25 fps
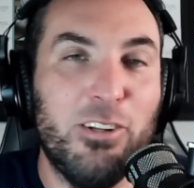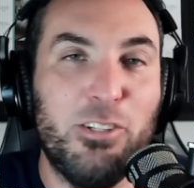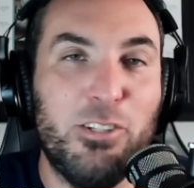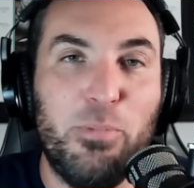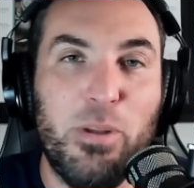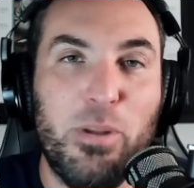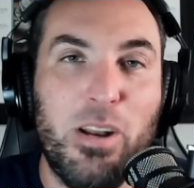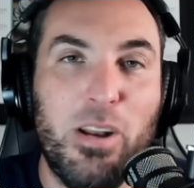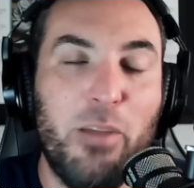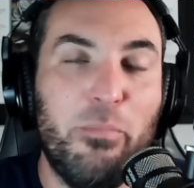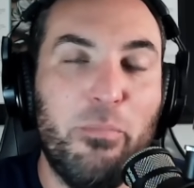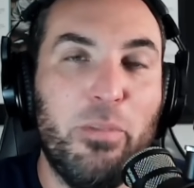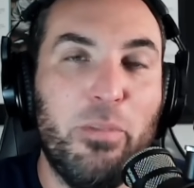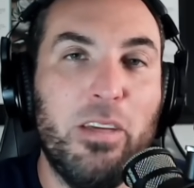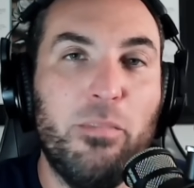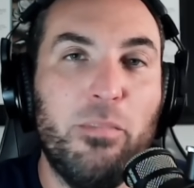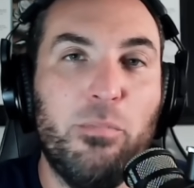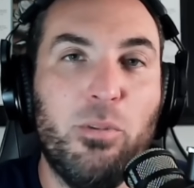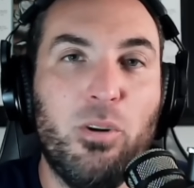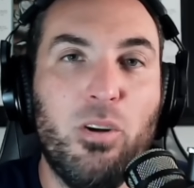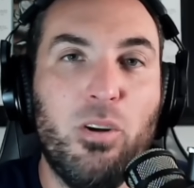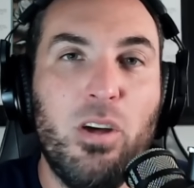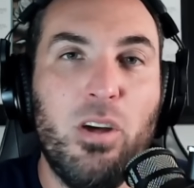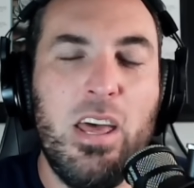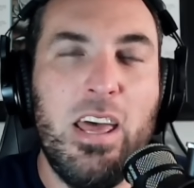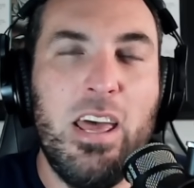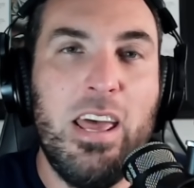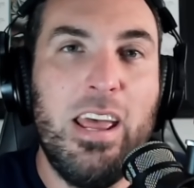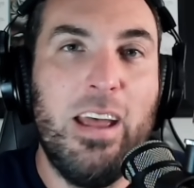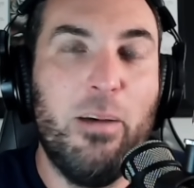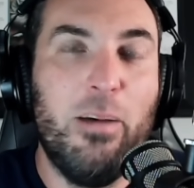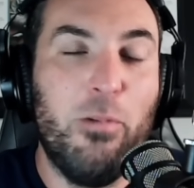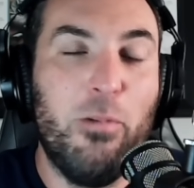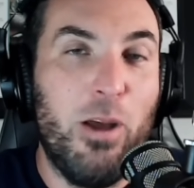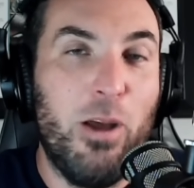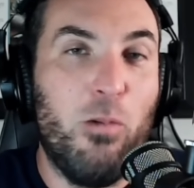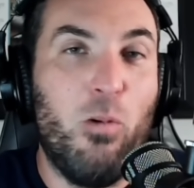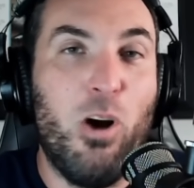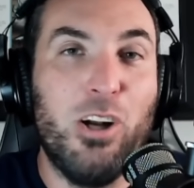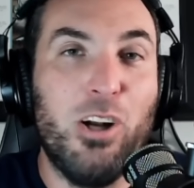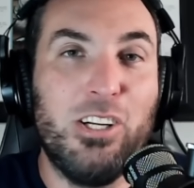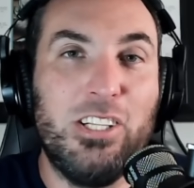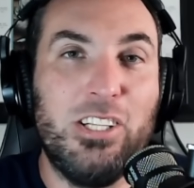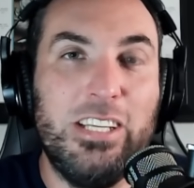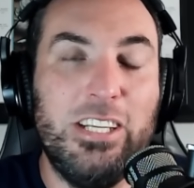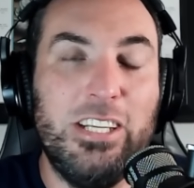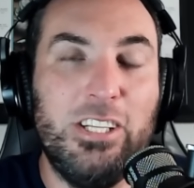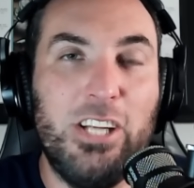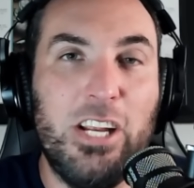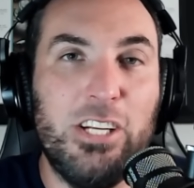It's been unbelievable. And when I watch
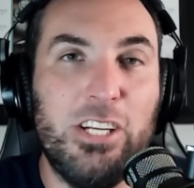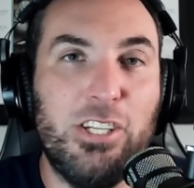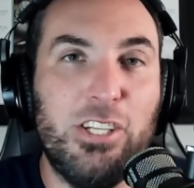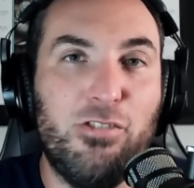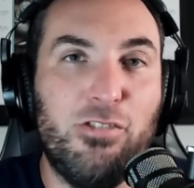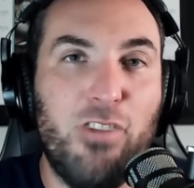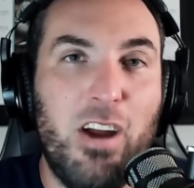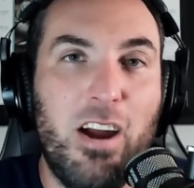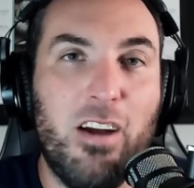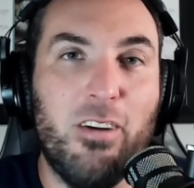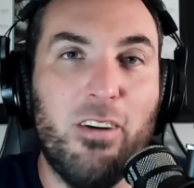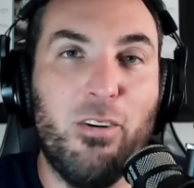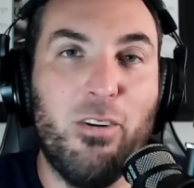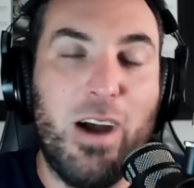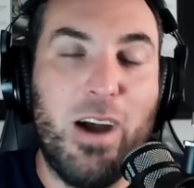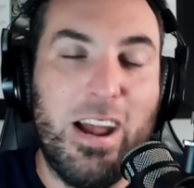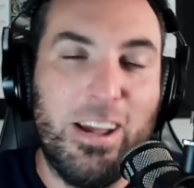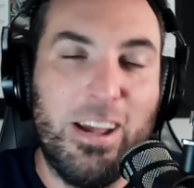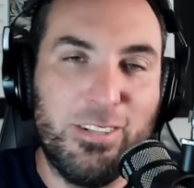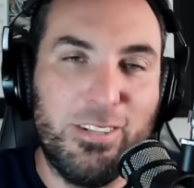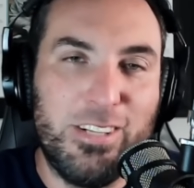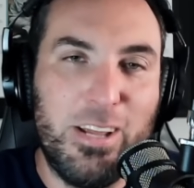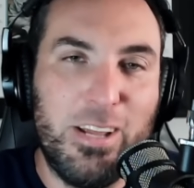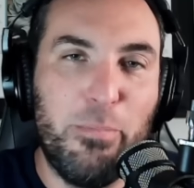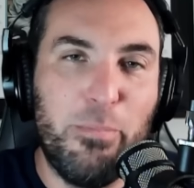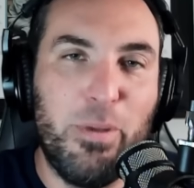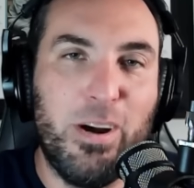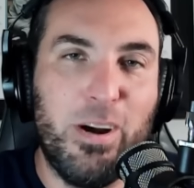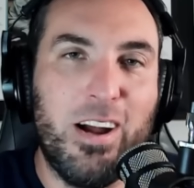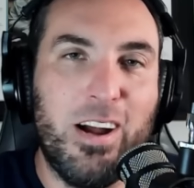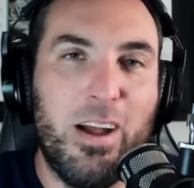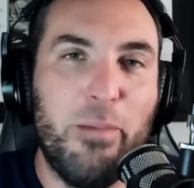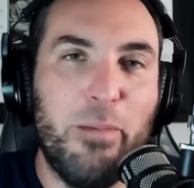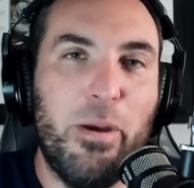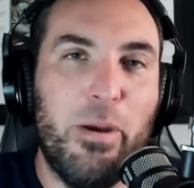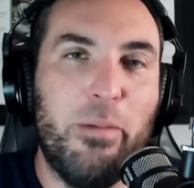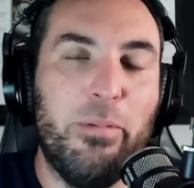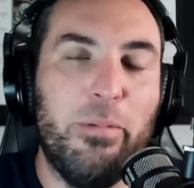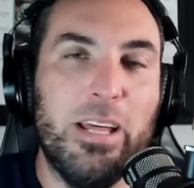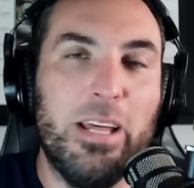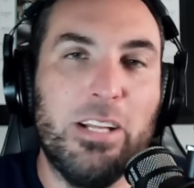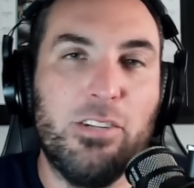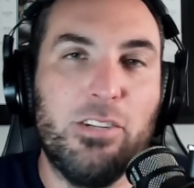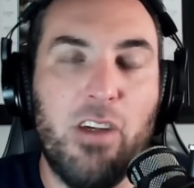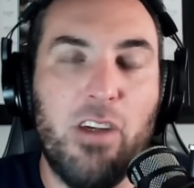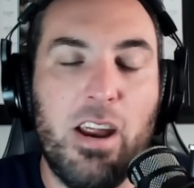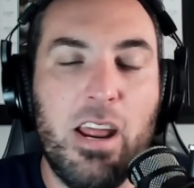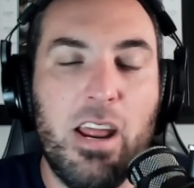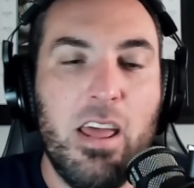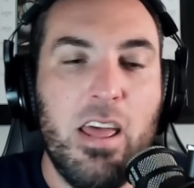CJ Stroud, Ohio State Buckeye, baby,
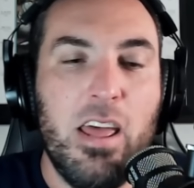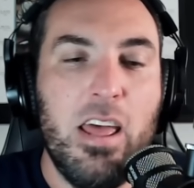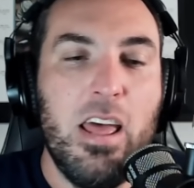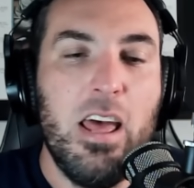that's right.